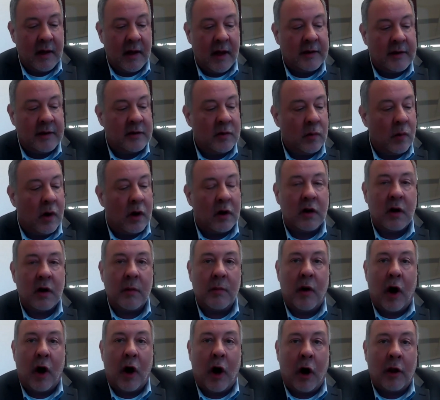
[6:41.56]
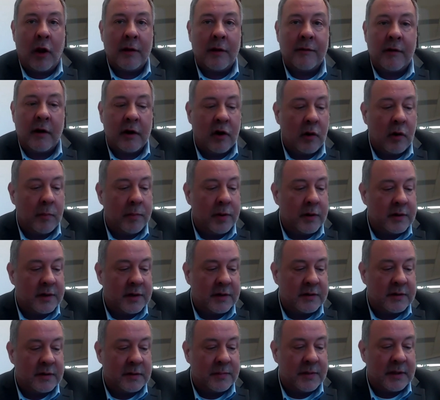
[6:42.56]
and to welcome all of our
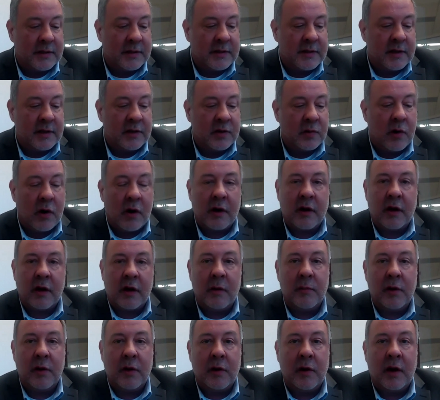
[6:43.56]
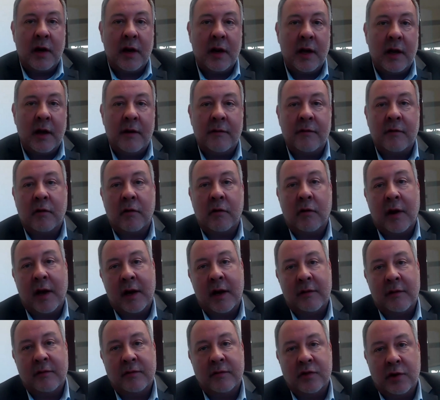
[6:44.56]
co-participants into our community of
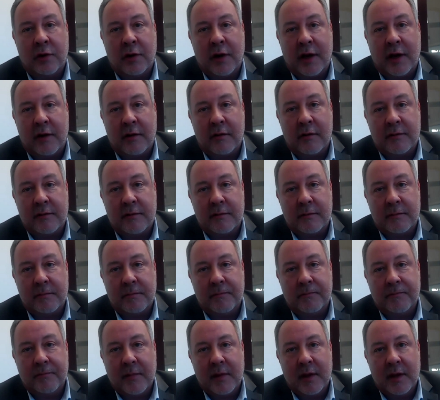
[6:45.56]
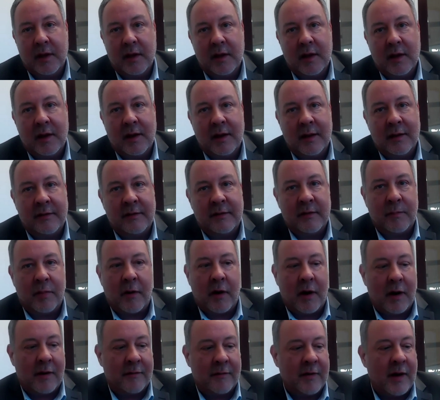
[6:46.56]
creative journeyers. This is the
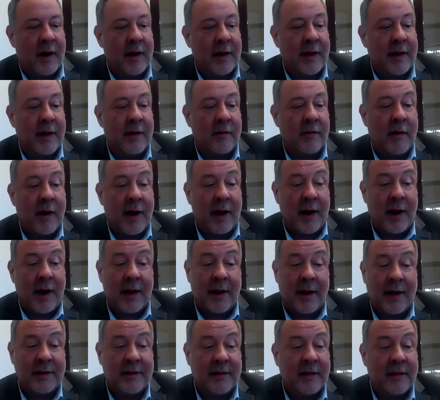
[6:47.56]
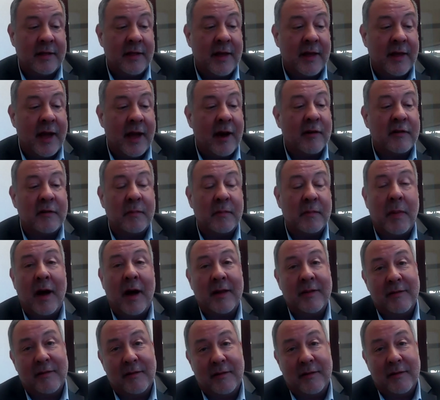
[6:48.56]
part I've got to get right. I'd like to thank our
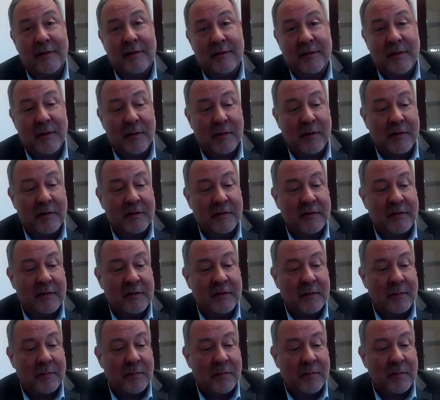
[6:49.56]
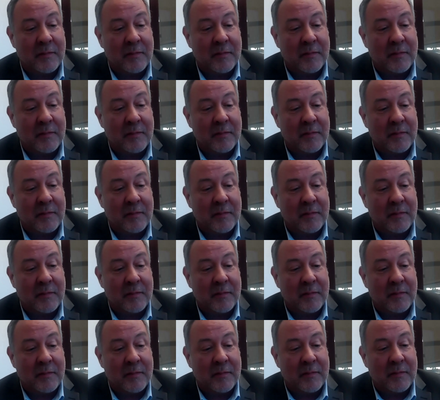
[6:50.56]
sponsors who are supporting today's
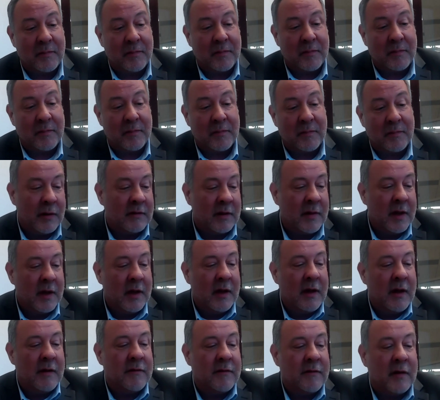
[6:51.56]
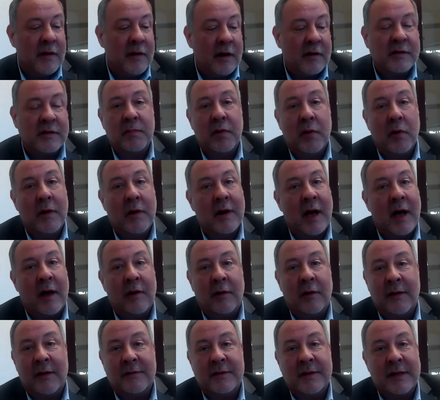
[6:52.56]
symposium for their support not
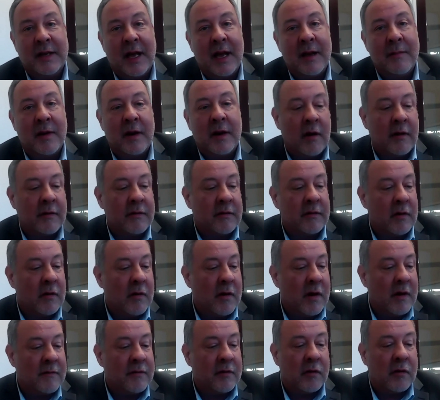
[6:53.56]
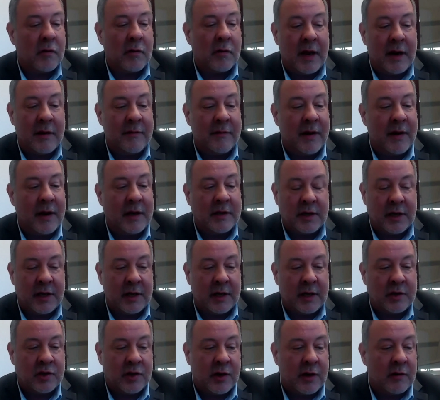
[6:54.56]
only of today, but also of creative aging
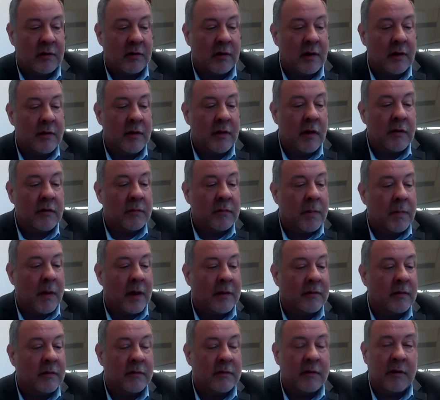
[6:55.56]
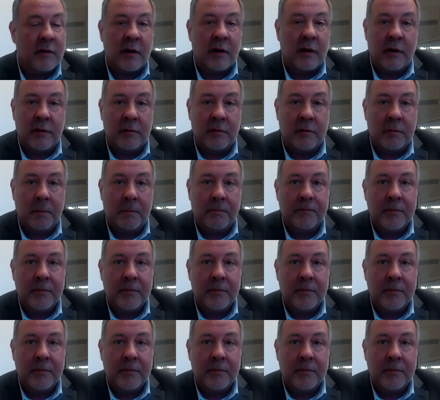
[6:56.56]
in general. And those sponsors include